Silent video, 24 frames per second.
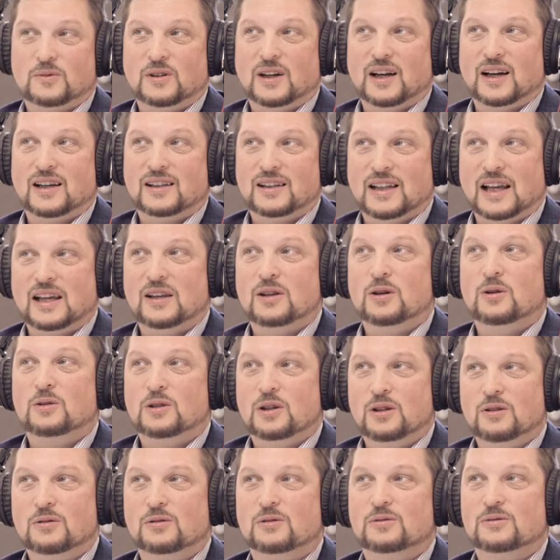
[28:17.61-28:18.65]
is. Right. They know, they
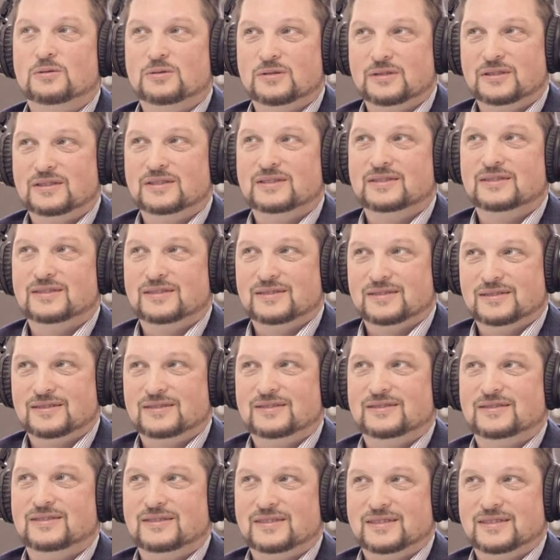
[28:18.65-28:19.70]
know you. who I am.